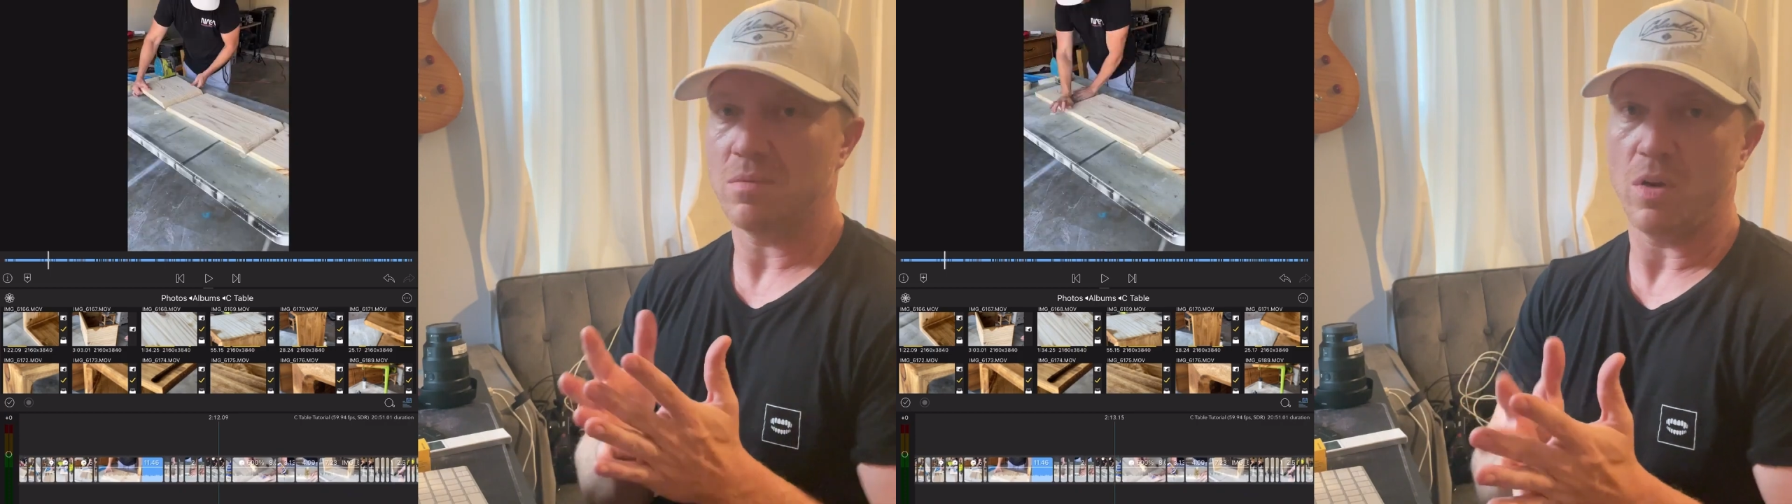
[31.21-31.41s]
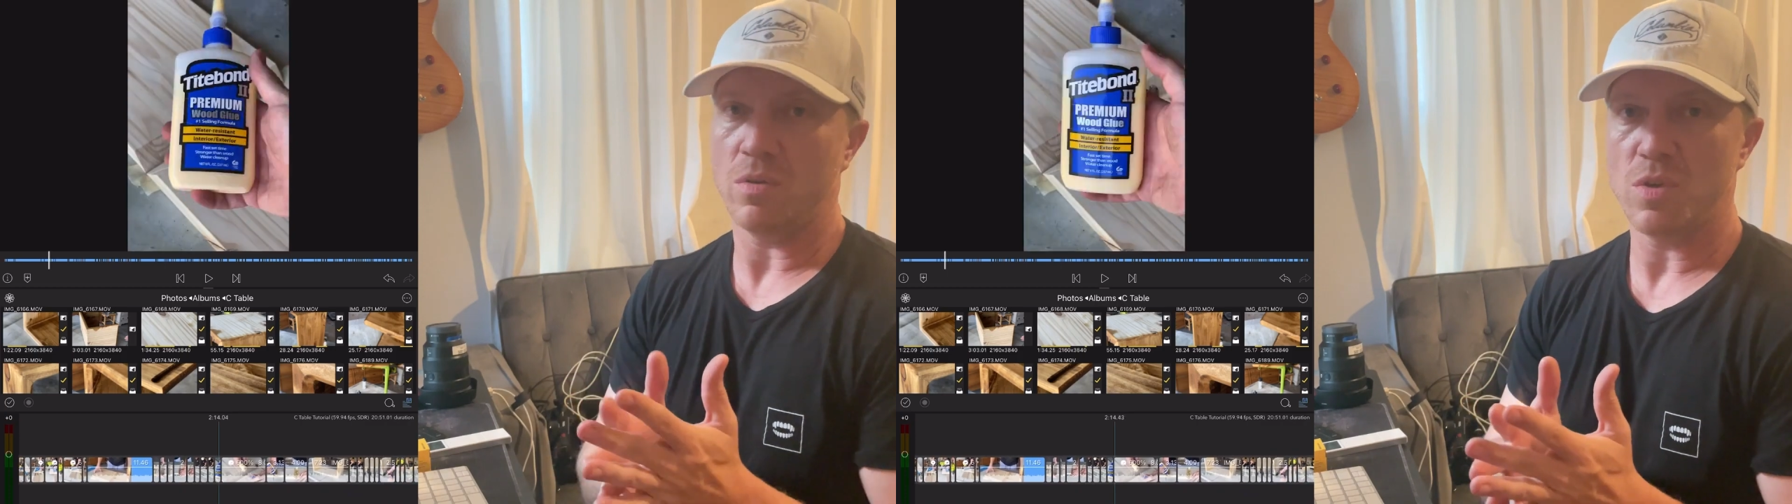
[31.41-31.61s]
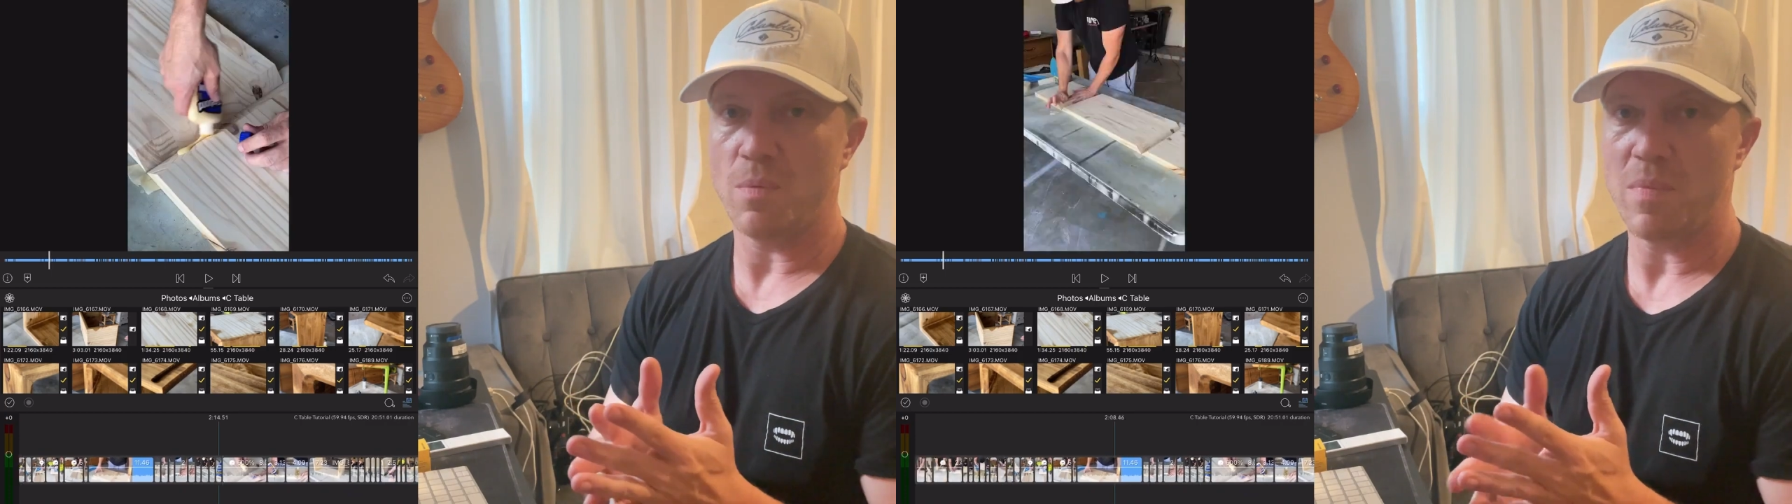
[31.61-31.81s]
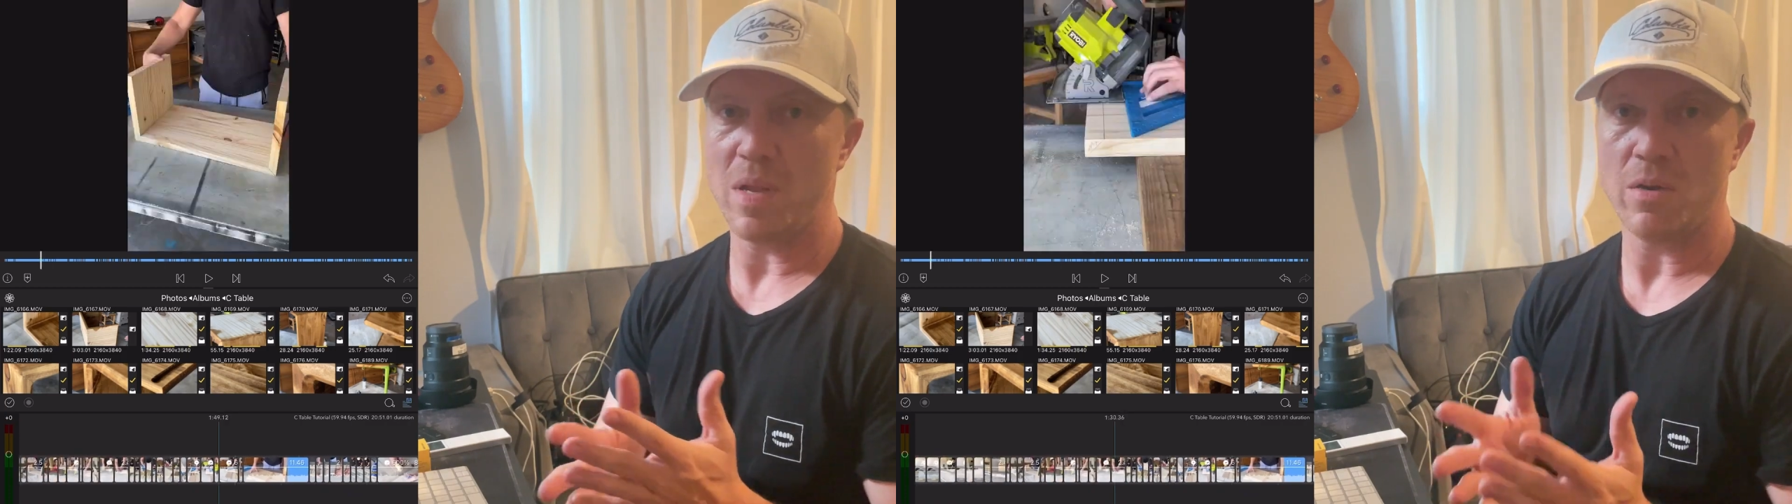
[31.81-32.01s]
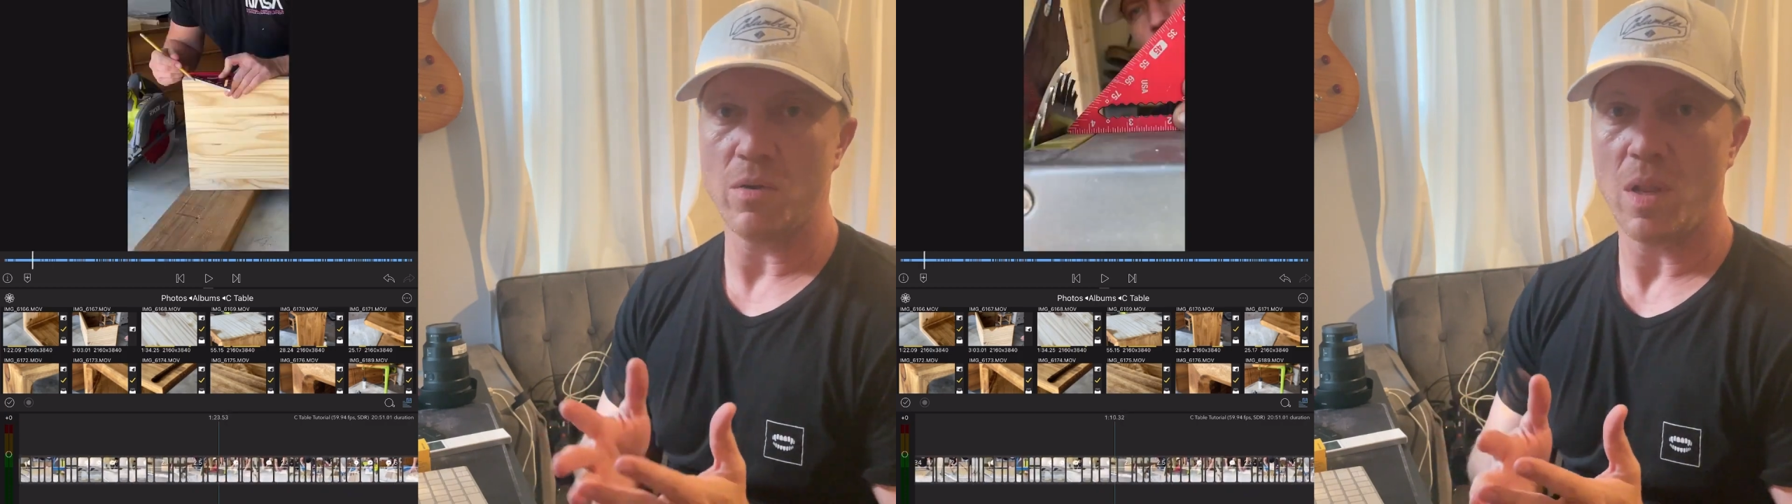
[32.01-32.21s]
to a
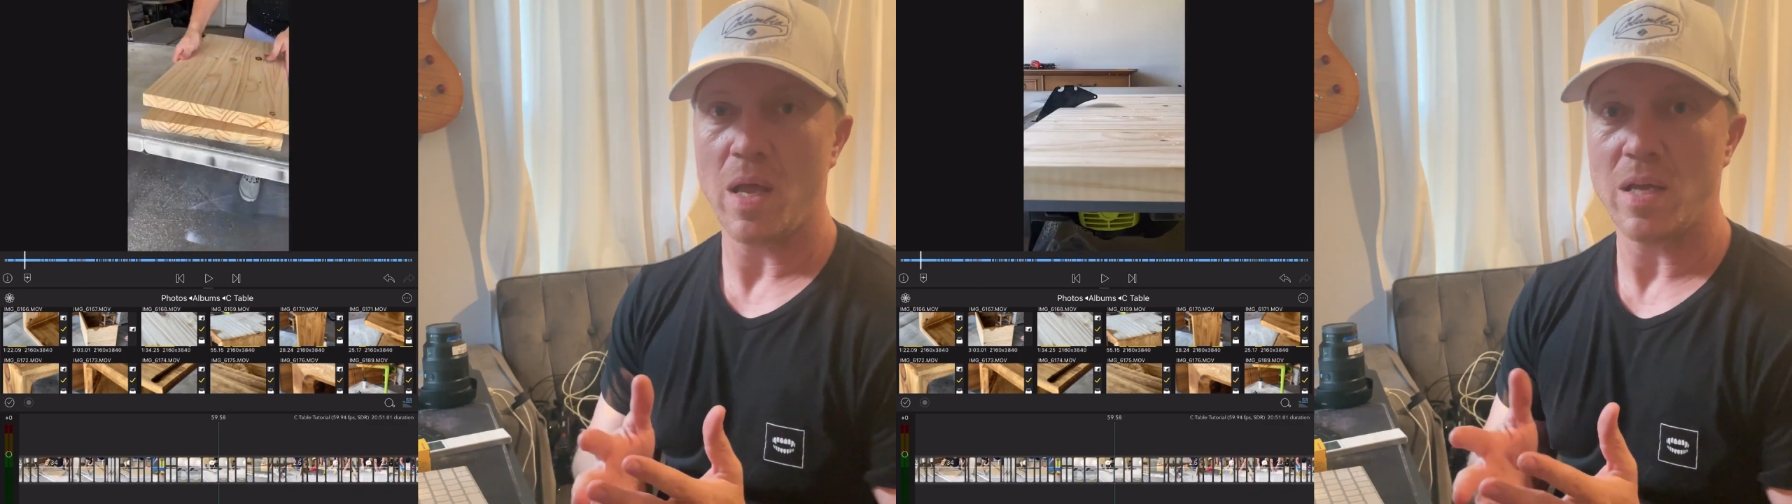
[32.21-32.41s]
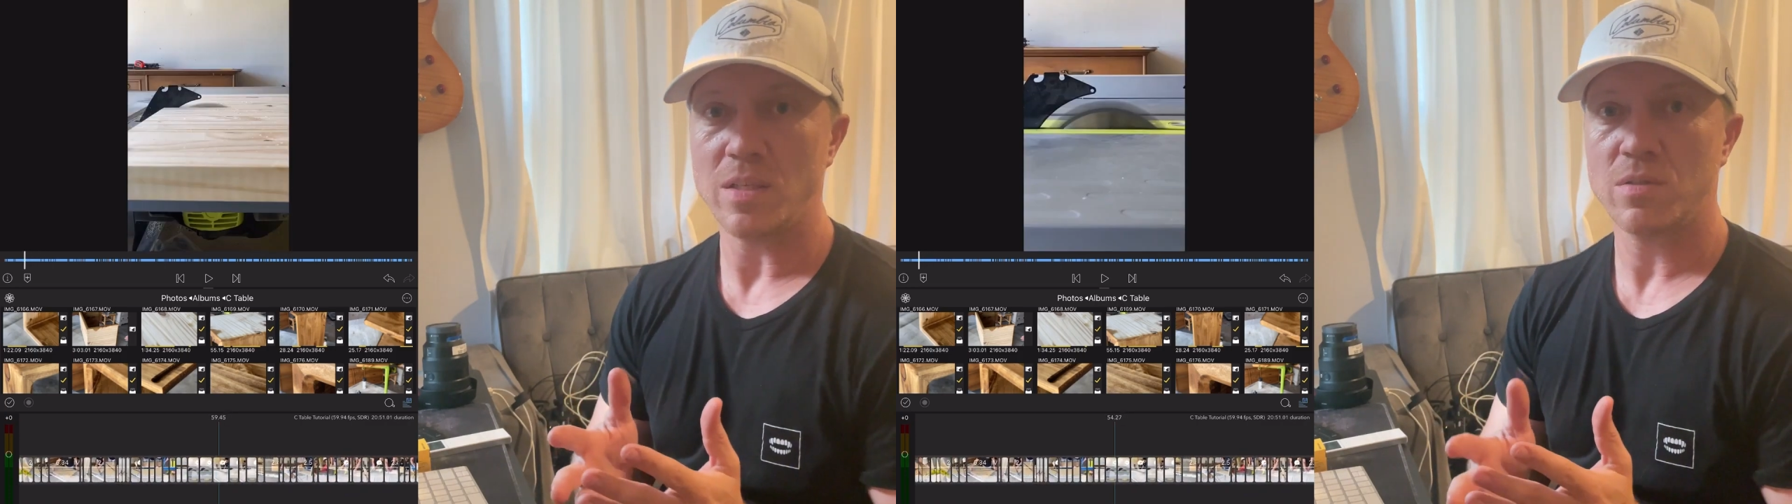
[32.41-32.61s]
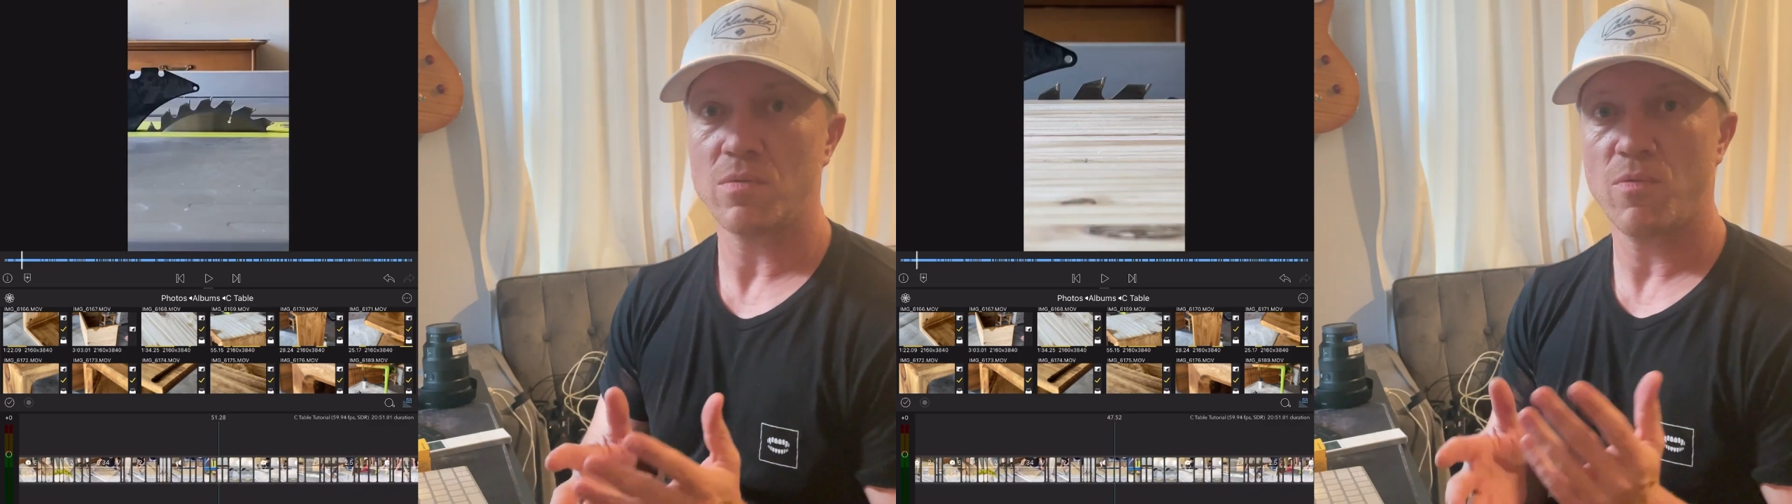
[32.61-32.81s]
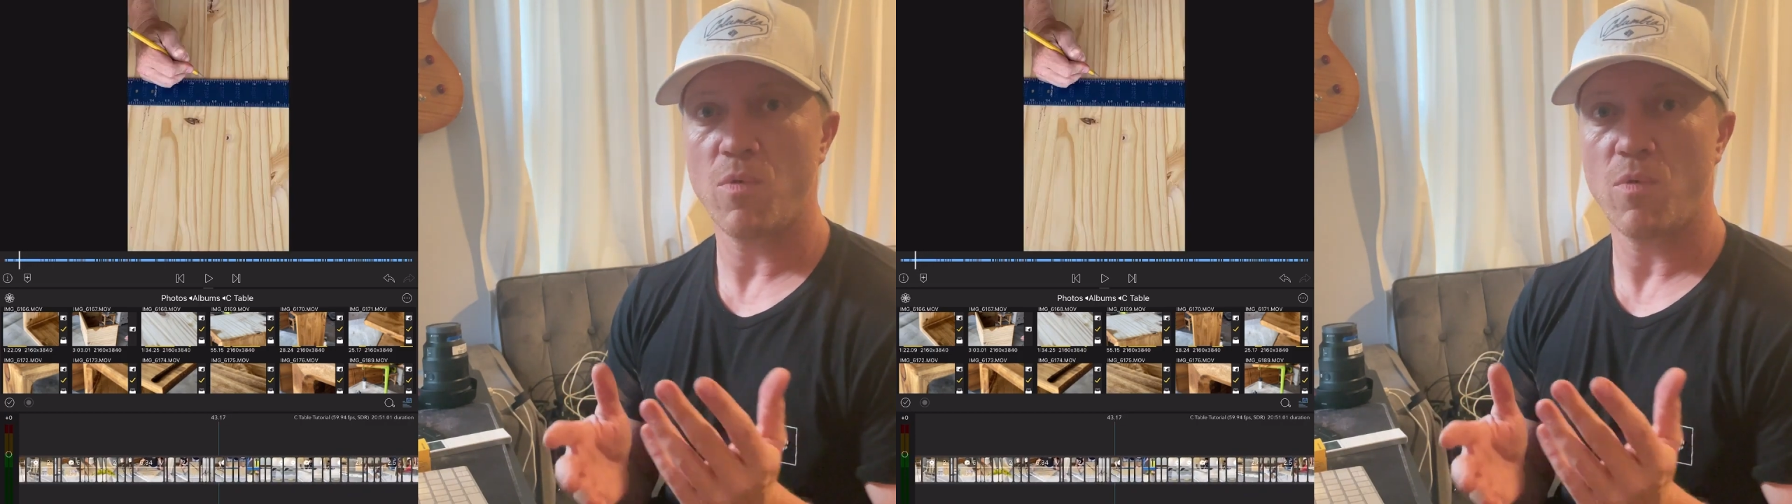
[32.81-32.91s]
minute or less